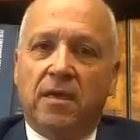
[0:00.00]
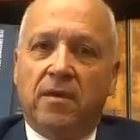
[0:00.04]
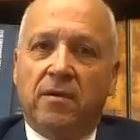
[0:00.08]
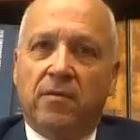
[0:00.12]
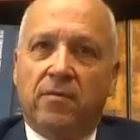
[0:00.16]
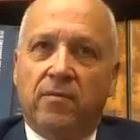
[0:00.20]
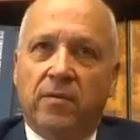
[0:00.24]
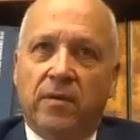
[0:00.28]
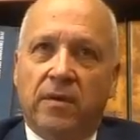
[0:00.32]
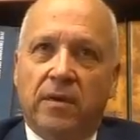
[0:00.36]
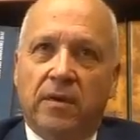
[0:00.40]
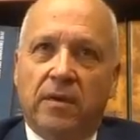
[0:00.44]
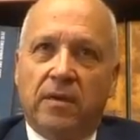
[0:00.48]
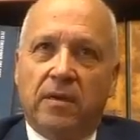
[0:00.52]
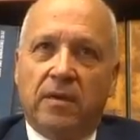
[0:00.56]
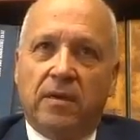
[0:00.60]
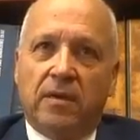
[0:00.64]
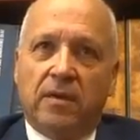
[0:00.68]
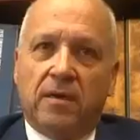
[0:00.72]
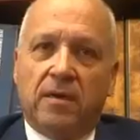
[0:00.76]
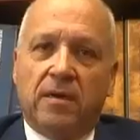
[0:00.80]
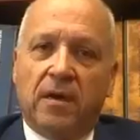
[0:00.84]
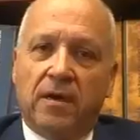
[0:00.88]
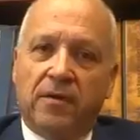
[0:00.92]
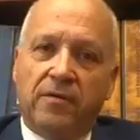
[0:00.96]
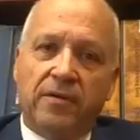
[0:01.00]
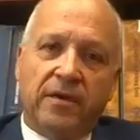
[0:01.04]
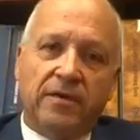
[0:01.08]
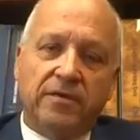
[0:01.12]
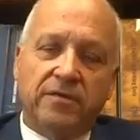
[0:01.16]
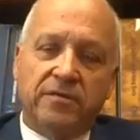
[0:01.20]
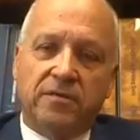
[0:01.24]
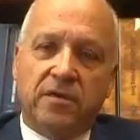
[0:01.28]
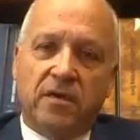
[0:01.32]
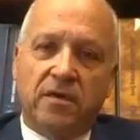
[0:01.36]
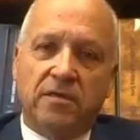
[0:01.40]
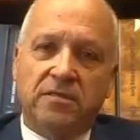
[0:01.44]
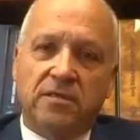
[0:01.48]
When
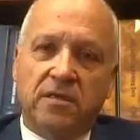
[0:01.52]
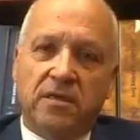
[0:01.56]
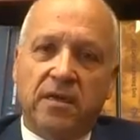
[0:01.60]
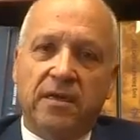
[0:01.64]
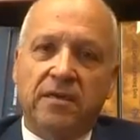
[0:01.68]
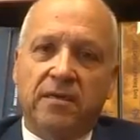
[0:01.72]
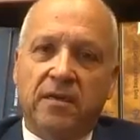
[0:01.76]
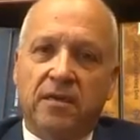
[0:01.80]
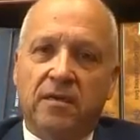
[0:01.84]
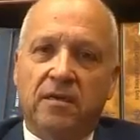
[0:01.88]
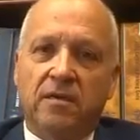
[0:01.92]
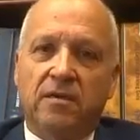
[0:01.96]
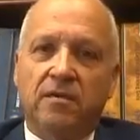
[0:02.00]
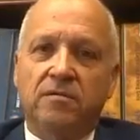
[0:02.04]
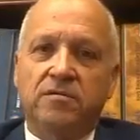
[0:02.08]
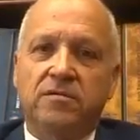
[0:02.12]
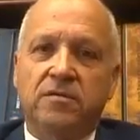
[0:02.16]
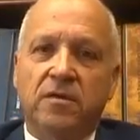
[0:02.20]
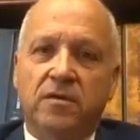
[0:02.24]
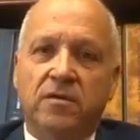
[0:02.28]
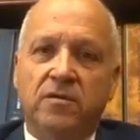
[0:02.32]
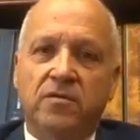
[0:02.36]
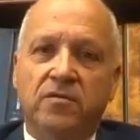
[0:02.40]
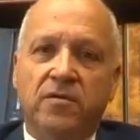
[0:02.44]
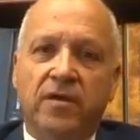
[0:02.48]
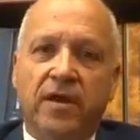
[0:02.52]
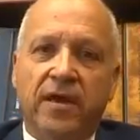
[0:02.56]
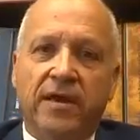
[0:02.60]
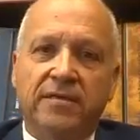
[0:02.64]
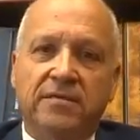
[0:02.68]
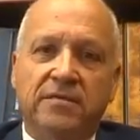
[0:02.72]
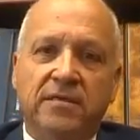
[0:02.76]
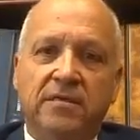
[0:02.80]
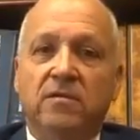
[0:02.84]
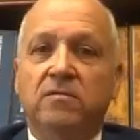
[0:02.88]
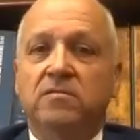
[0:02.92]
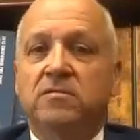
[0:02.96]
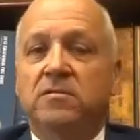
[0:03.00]
contractors are selected to do certain trades,
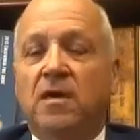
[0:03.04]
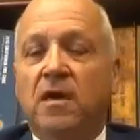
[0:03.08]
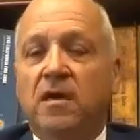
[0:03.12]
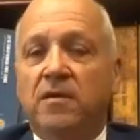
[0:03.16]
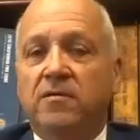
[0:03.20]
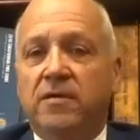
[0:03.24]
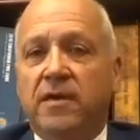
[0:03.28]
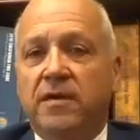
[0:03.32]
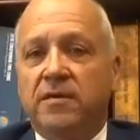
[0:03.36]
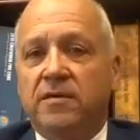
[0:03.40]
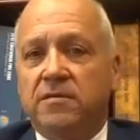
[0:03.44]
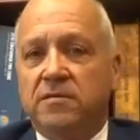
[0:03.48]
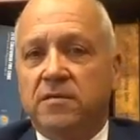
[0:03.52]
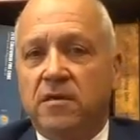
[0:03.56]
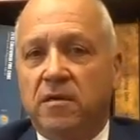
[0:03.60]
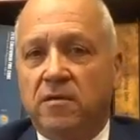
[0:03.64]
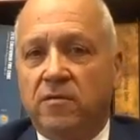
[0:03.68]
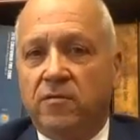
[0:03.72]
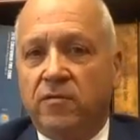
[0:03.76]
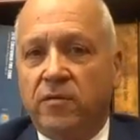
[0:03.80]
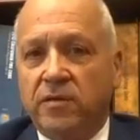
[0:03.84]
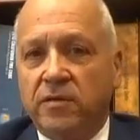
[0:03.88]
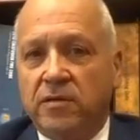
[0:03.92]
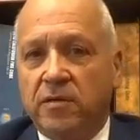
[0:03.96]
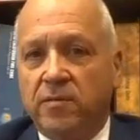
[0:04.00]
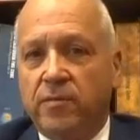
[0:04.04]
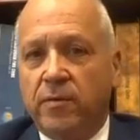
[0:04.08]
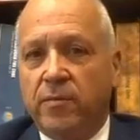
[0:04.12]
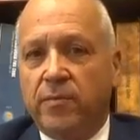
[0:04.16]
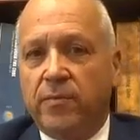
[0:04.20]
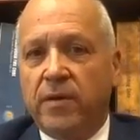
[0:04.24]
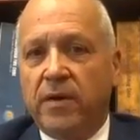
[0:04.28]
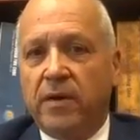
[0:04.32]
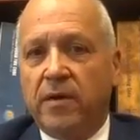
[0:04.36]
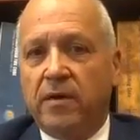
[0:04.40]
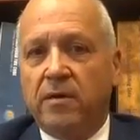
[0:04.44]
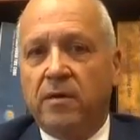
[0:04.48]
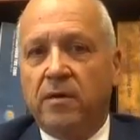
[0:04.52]
and those contractors are going to
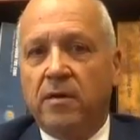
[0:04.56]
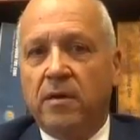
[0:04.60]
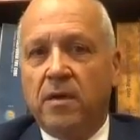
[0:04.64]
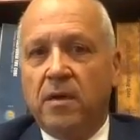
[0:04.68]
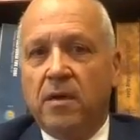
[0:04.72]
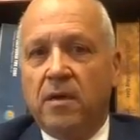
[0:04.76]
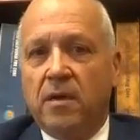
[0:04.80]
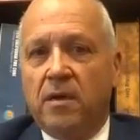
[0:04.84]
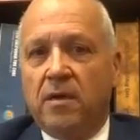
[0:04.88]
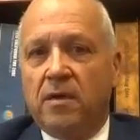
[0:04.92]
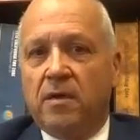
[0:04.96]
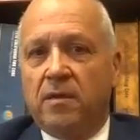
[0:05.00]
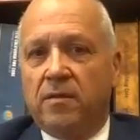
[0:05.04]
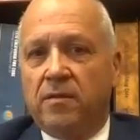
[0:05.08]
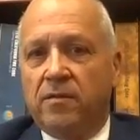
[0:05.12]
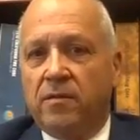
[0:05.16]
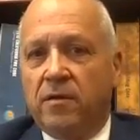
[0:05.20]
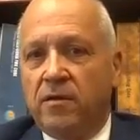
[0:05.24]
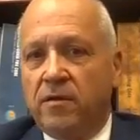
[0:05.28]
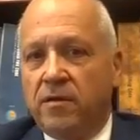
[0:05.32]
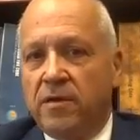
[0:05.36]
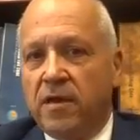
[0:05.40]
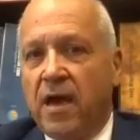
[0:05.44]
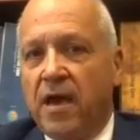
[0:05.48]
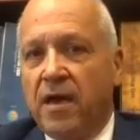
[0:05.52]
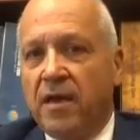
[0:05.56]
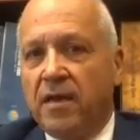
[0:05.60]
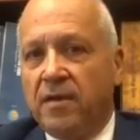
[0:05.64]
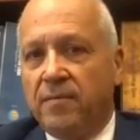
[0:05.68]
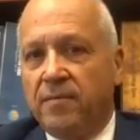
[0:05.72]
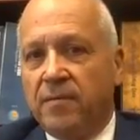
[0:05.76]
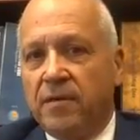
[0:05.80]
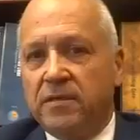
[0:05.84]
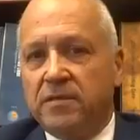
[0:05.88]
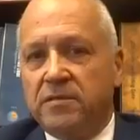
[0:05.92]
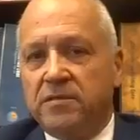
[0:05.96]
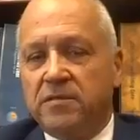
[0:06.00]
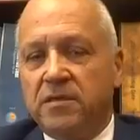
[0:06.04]
prepare their
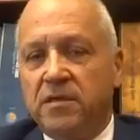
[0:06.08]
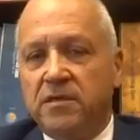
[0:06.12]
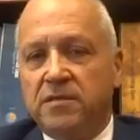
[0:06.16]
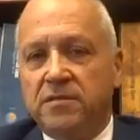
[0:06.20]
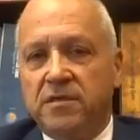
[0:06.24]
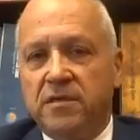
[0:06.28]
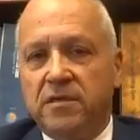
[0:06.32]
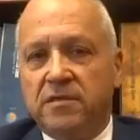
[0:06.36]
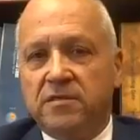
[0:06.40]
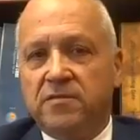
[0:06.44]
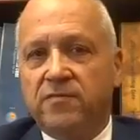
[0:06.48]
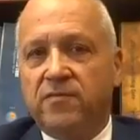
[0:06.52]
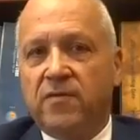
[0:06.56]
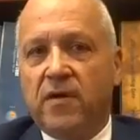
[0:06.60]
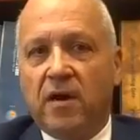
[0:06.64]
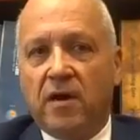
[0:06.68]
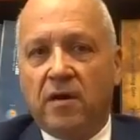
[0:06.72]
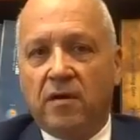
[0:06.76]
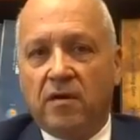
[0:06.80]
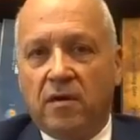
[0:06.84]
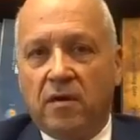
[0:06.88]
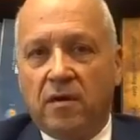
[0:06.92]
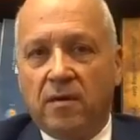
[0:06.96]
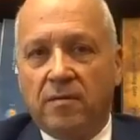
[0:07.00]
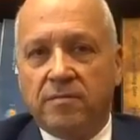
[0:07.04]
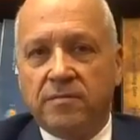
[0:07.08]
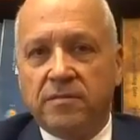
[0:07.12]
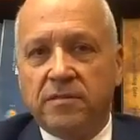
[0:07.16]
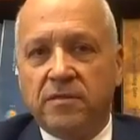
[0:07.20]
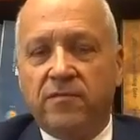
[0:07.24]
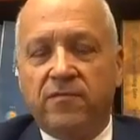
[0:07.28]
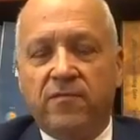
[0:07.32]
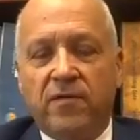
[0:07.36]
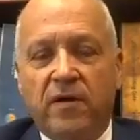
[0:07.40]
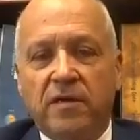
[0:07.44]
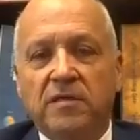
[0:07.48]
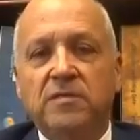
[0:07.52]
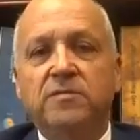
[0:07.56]
documents, such as fire alarms and
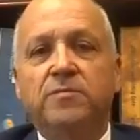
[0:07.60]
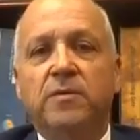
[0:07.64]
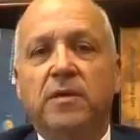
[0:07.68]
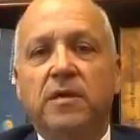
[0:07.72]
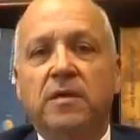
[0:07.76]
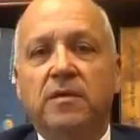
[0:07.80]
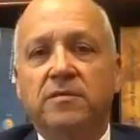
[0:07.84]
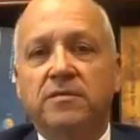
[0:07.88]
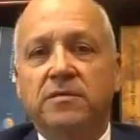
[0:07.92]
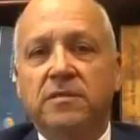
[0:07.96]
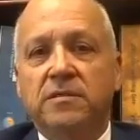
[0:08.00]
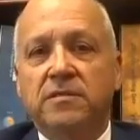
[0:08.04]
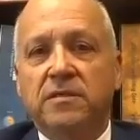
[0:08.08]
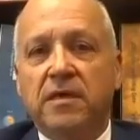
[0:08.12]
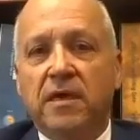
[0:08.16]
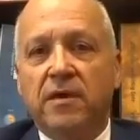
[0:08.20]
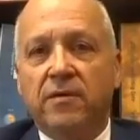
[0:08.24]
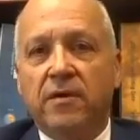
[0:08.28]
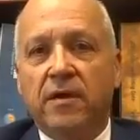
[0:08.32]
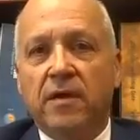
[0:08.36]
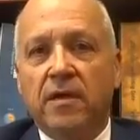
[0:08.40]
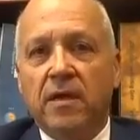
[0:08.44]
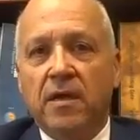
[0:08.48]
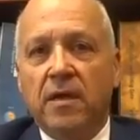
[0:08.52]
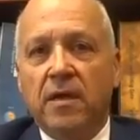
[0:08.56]
fire sprinklers, etc.